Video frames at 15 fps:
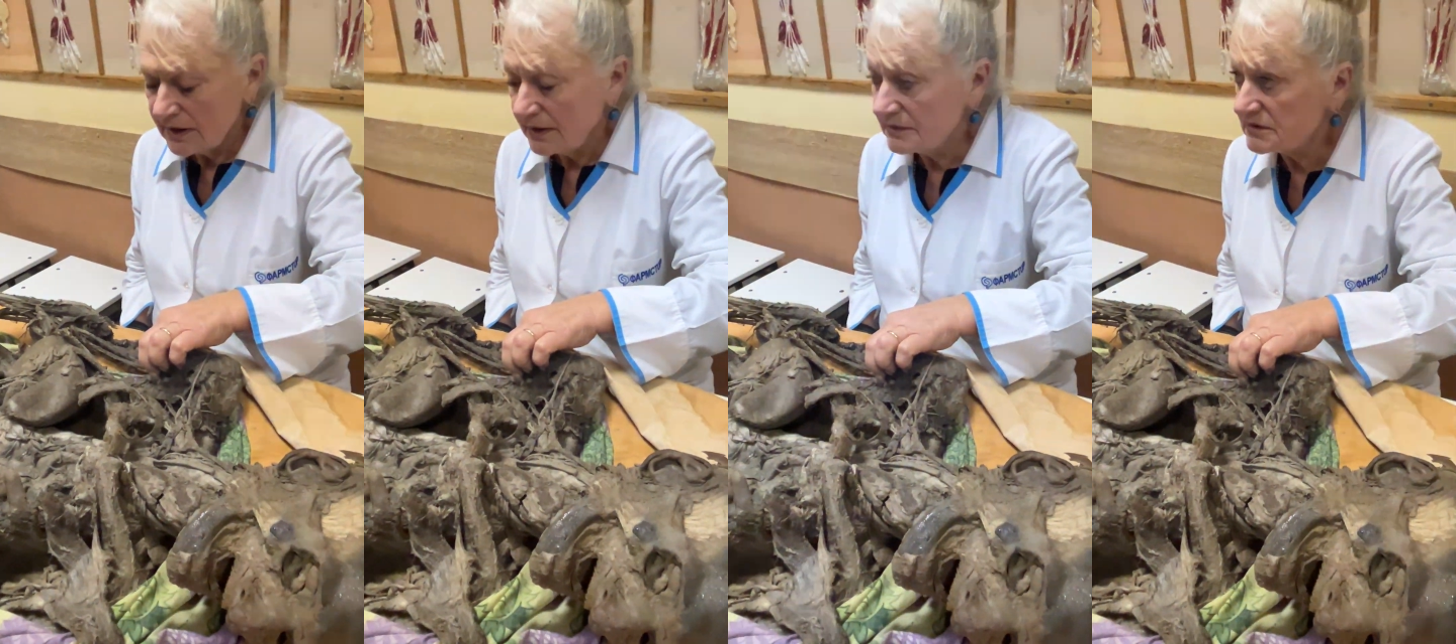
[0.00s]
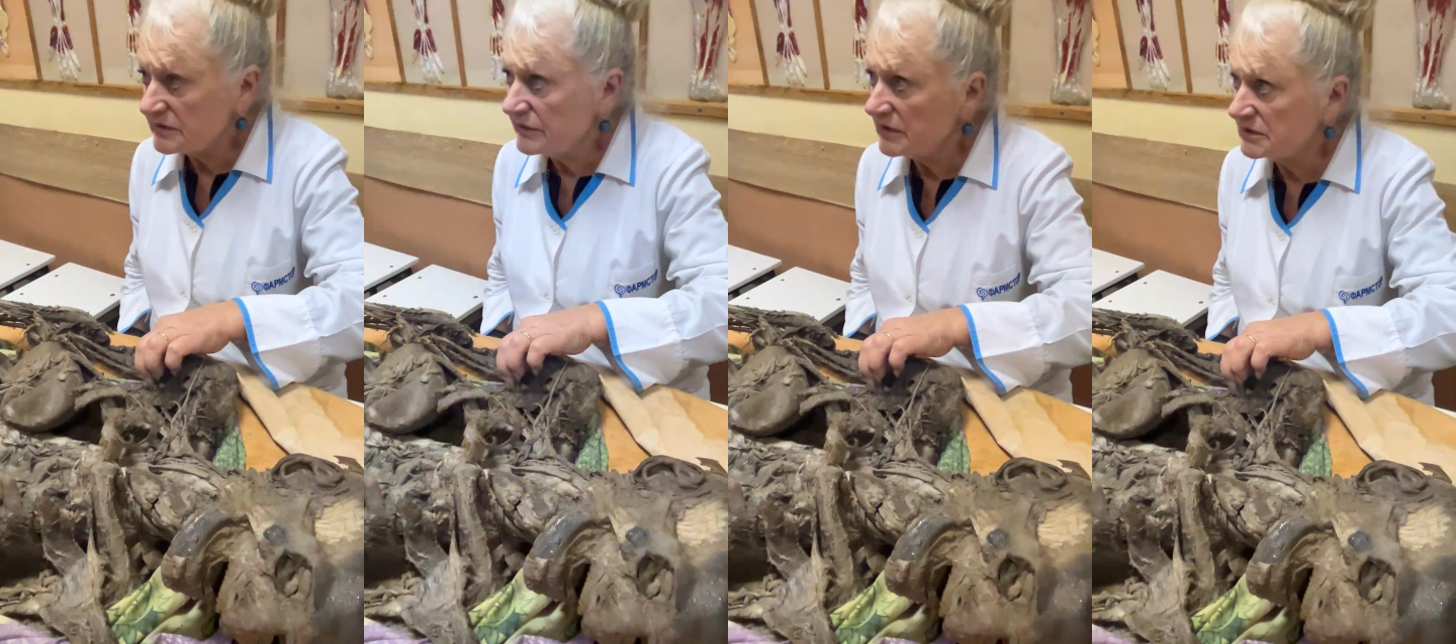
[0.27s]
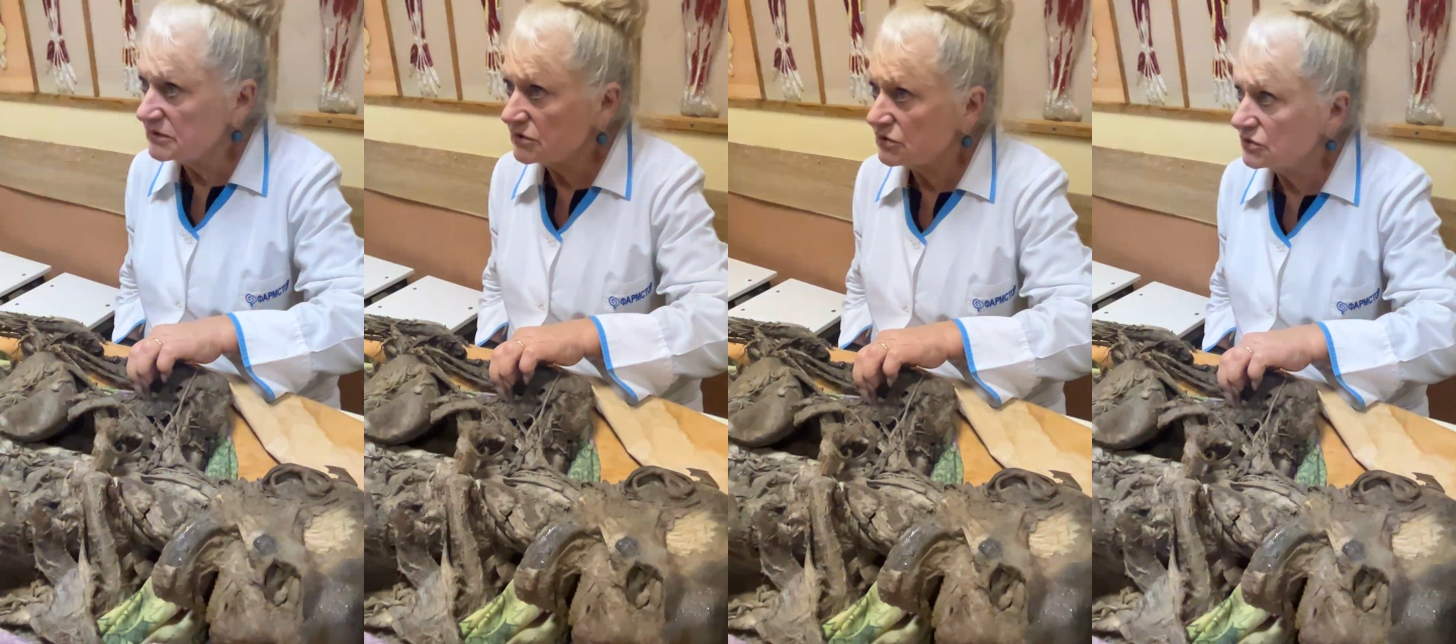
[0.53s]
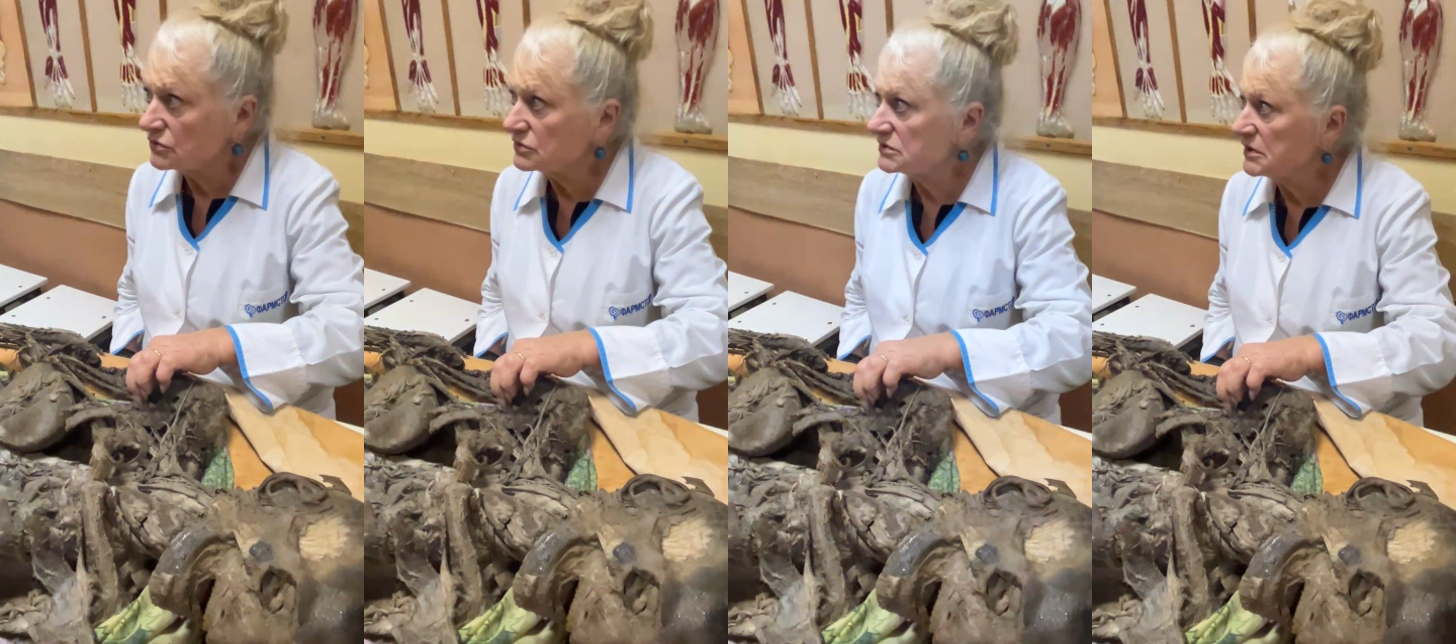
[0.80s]
its visit
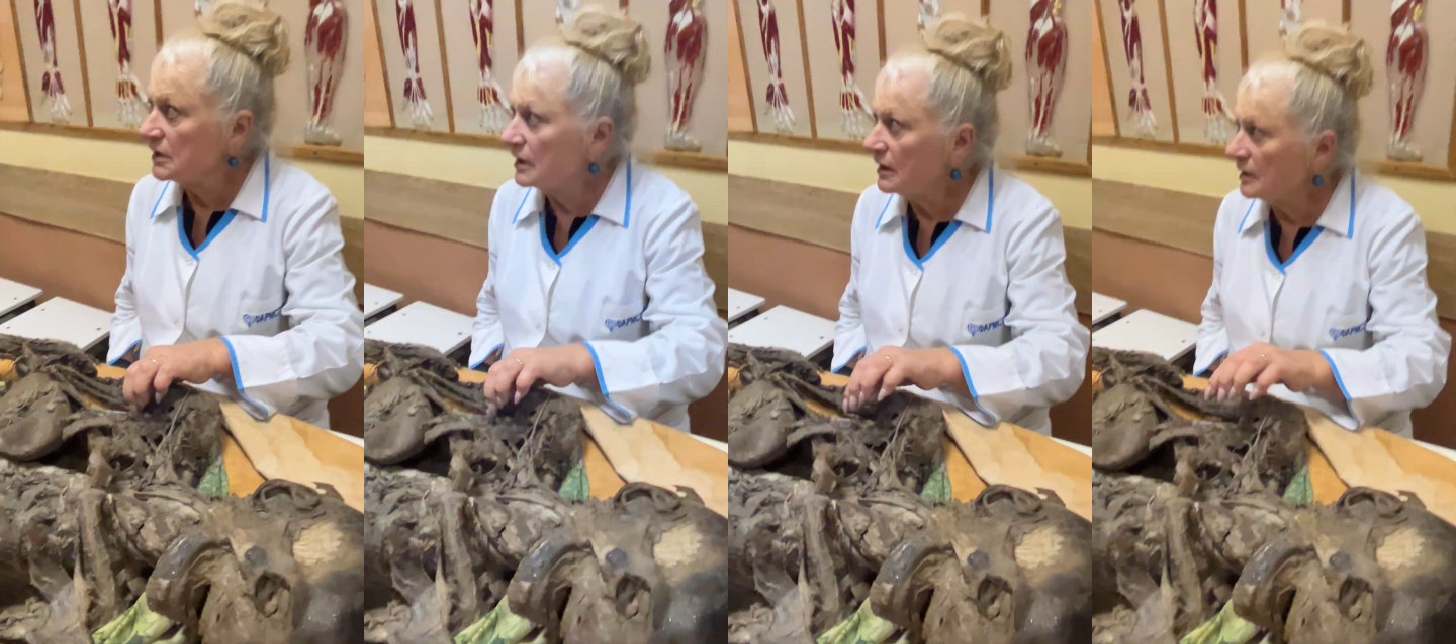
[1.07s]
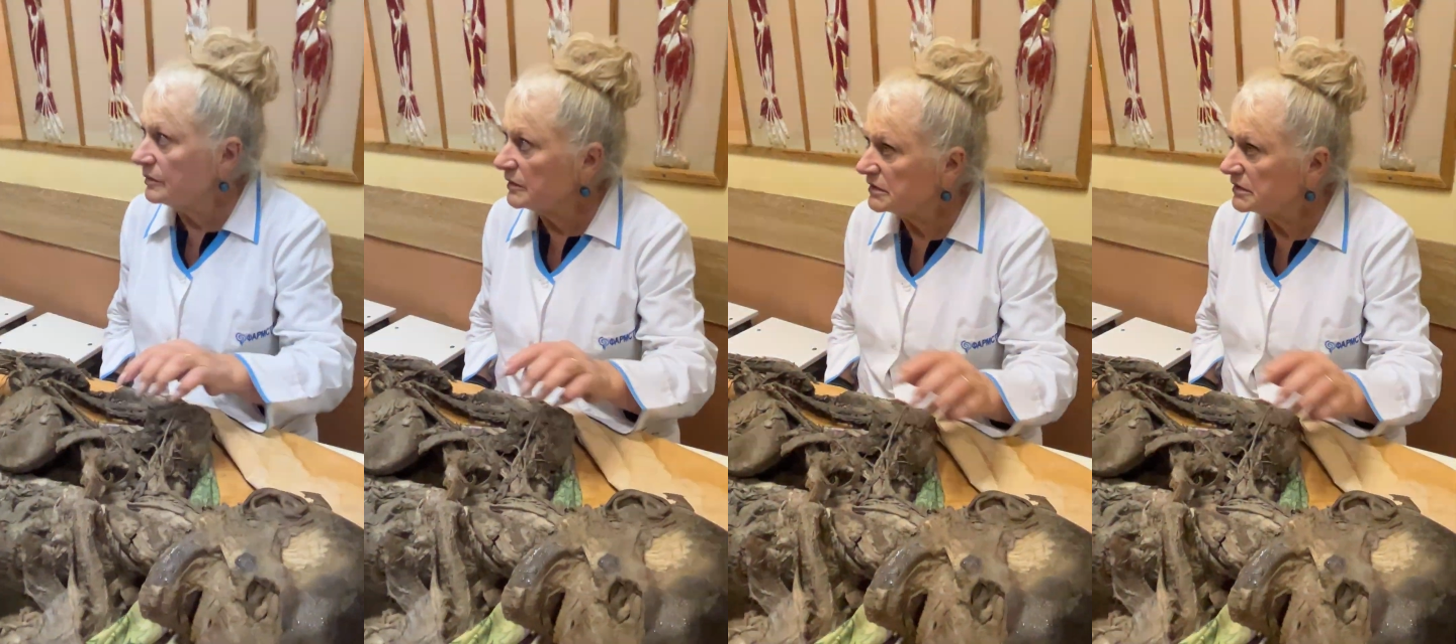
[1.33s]
to the arm